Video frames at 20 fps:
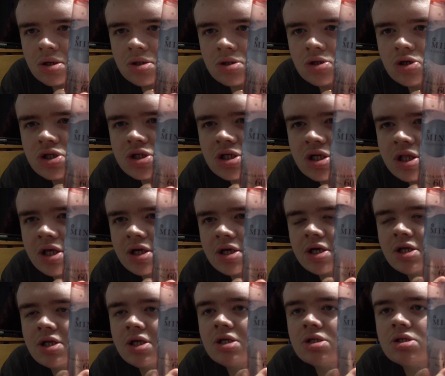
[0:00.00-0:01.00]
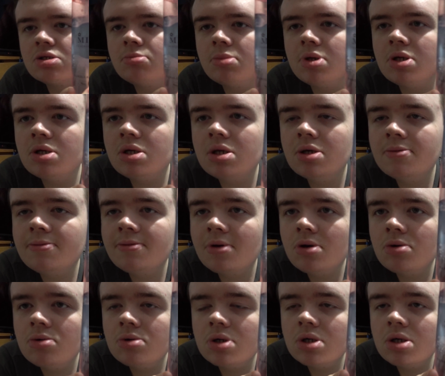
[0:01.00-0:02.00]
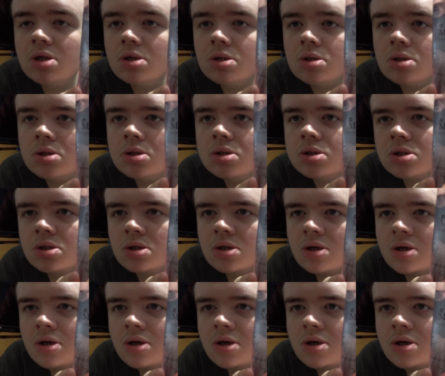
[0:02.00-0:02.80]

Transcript: Just clicking it to make it focus.